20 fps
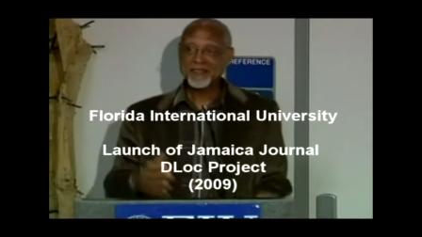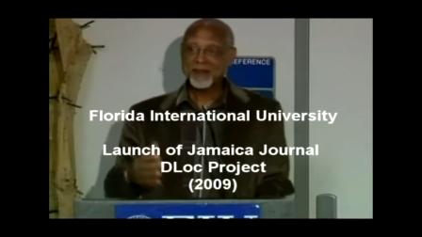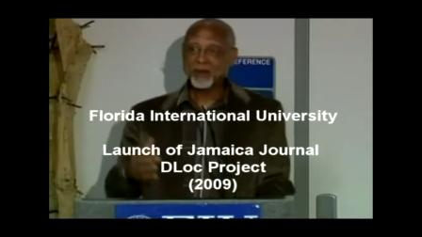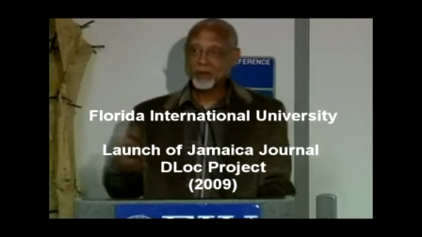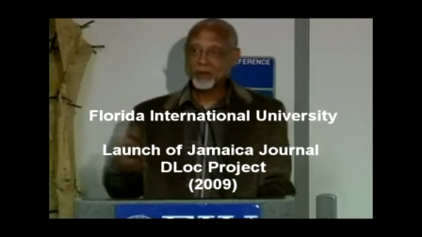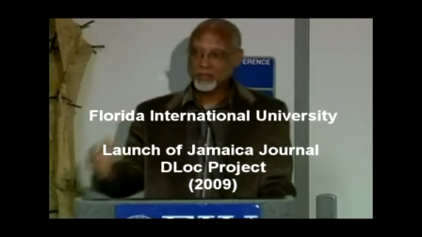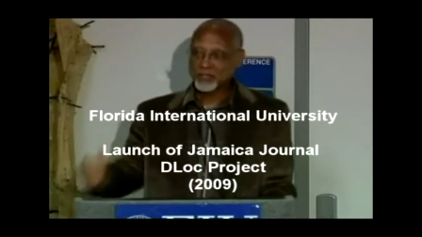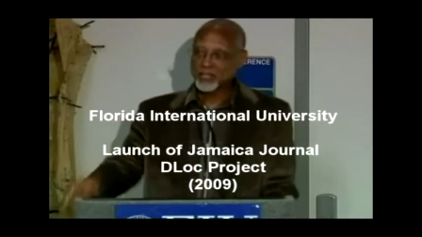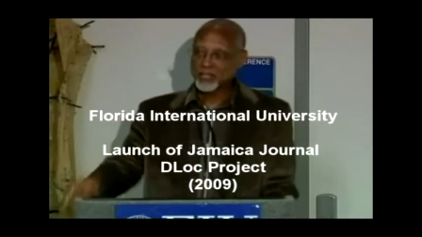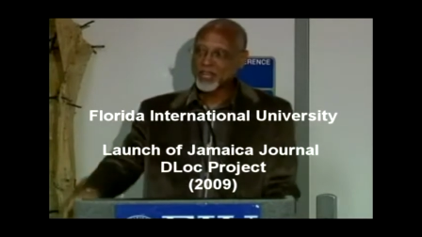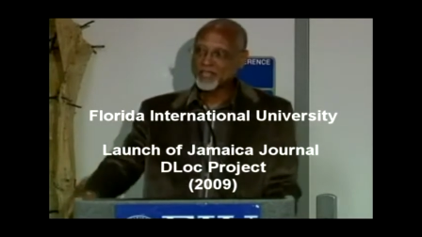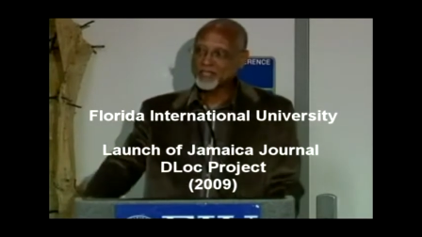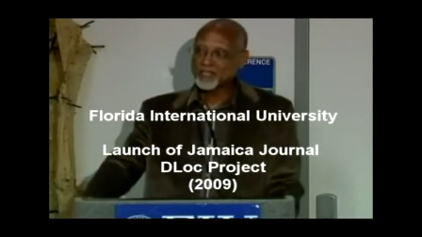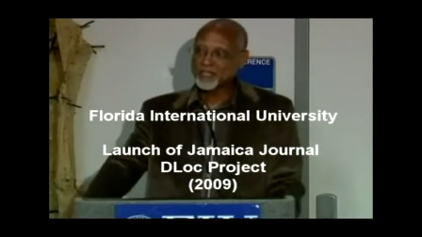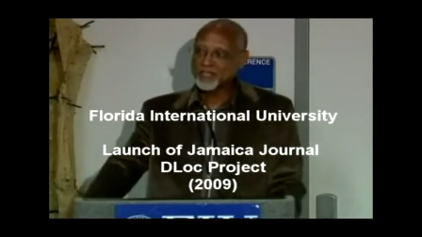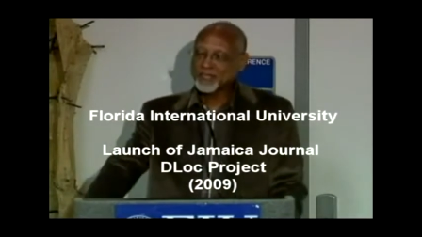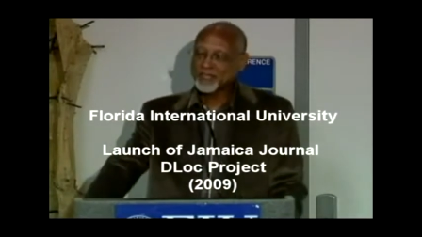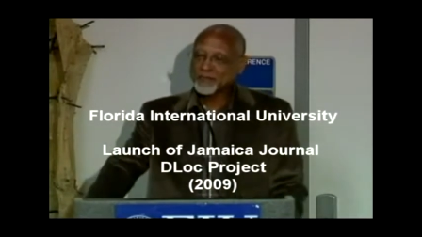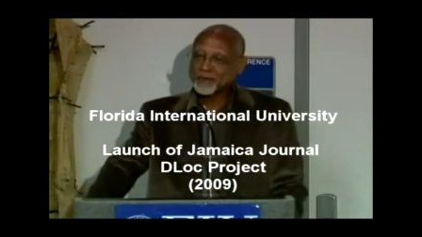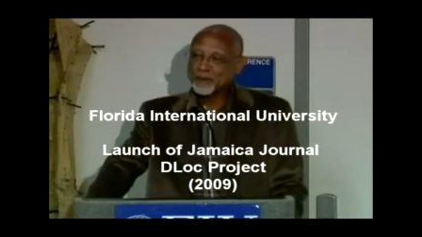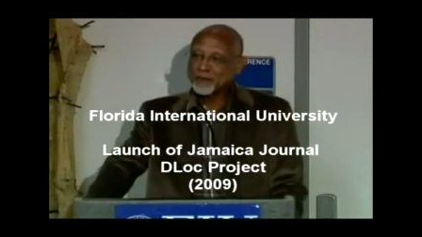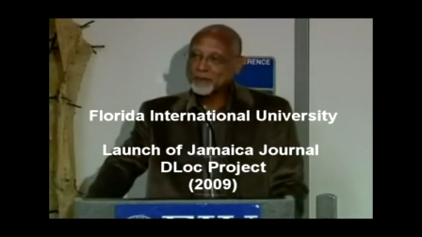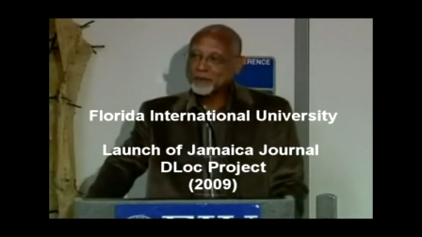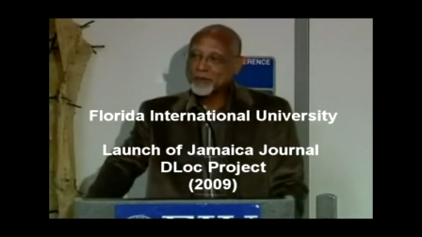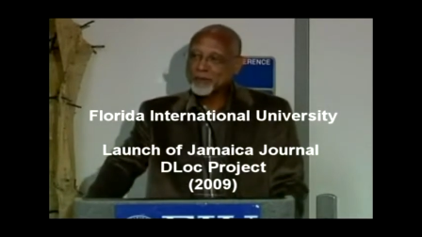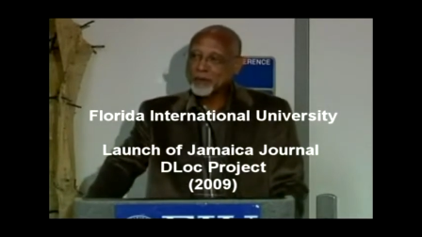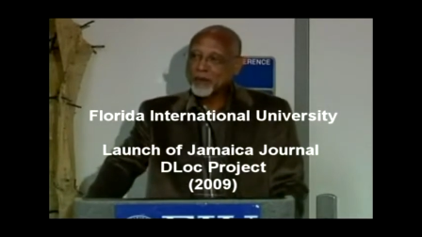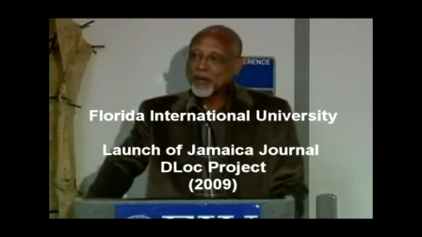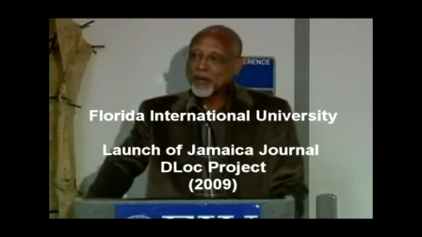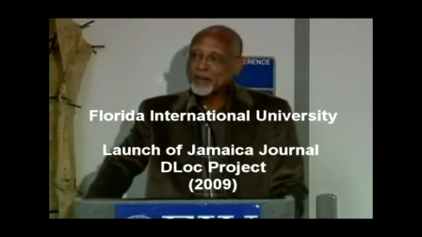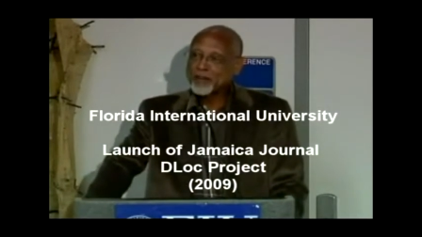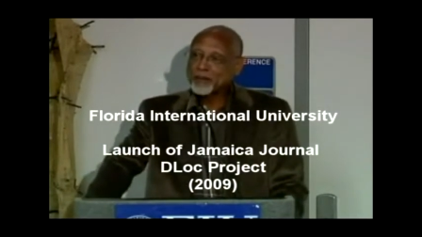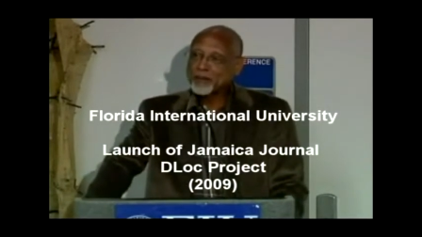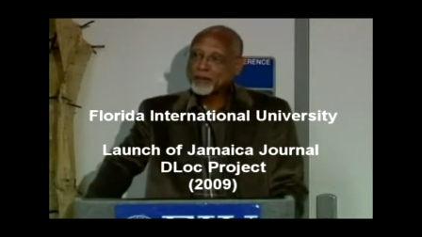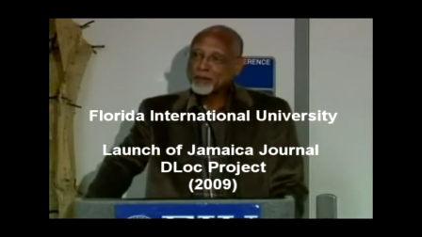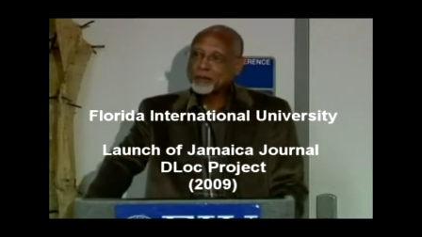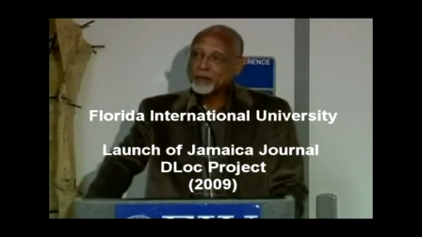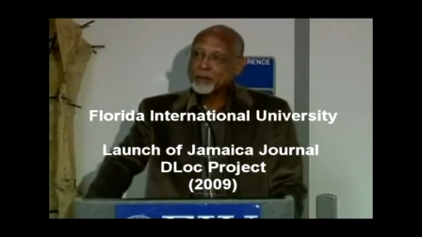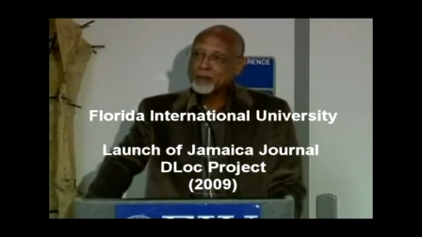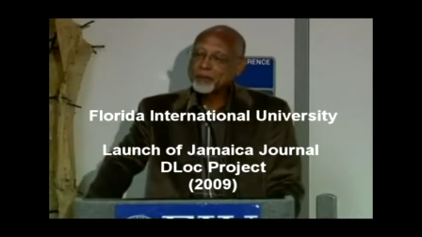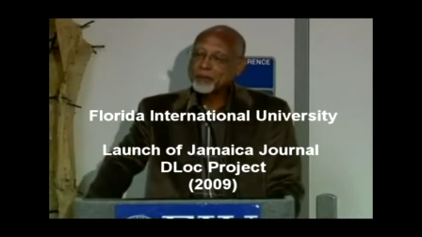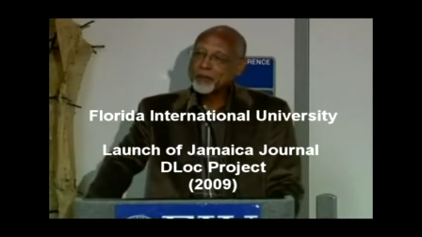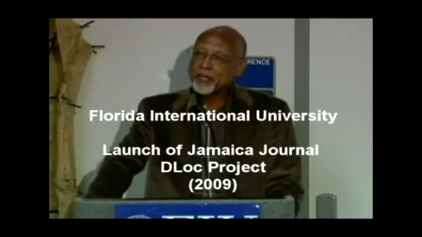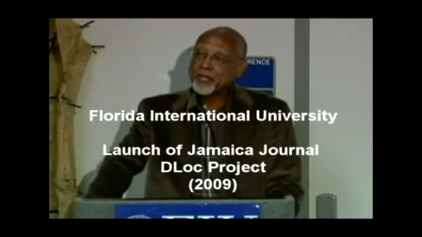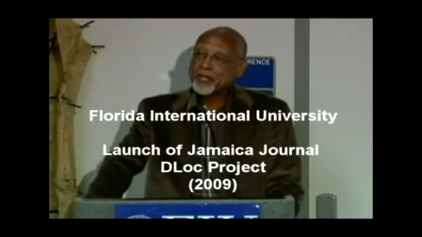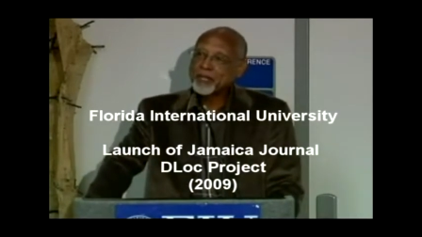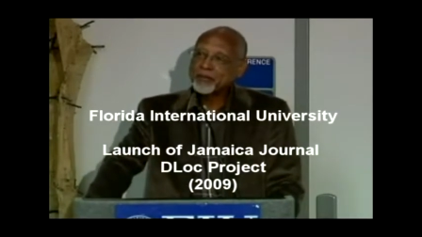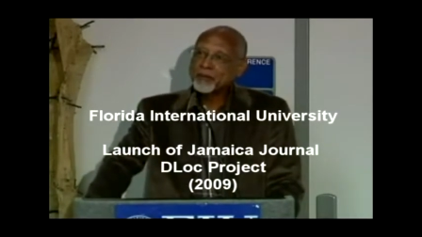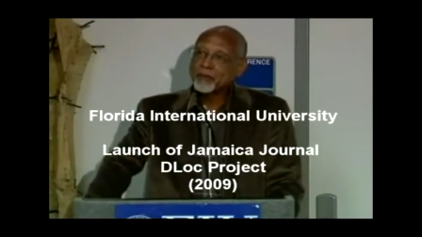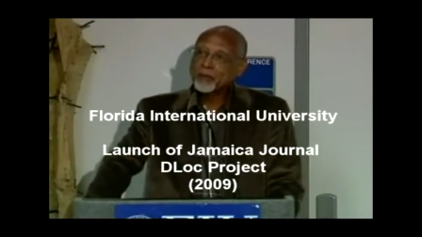Clover Johnston would be the one who would be